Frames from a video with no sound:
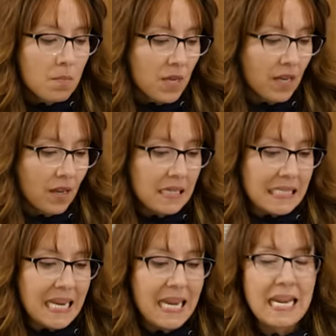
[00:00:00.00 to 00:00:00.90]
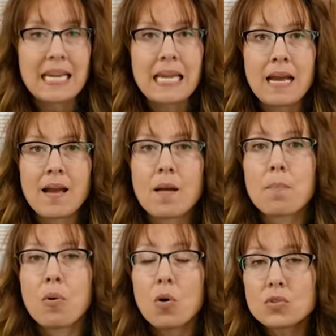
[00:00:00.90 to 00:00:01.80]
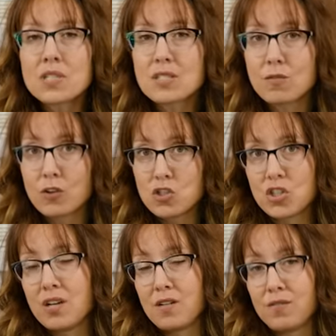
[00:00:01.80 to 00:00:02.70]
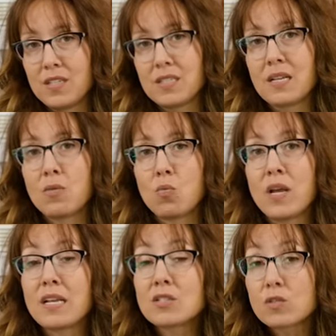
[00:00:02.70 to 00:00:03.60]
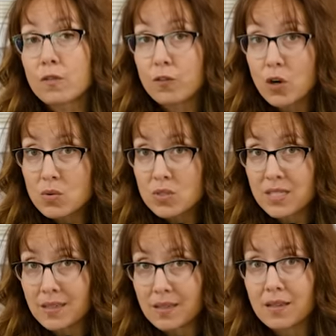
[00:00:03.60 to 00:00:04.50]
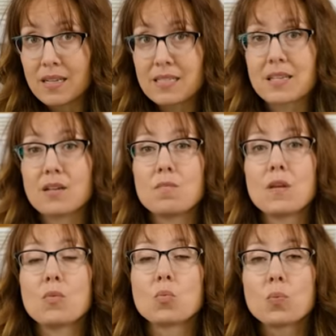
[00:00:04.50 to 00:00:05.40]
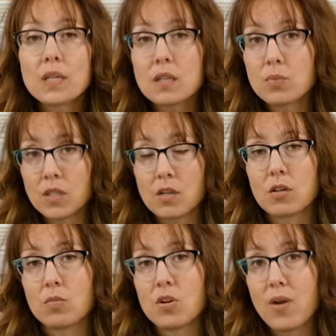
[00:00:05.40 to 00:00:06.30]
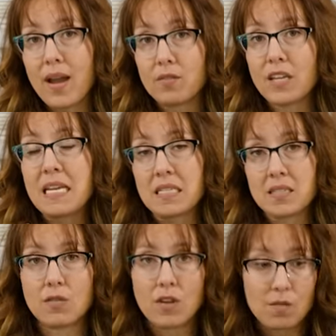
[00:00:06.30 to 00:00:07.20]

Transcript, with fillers: because a poultice version of this when it's frozen is going to be really, really good when you have cases of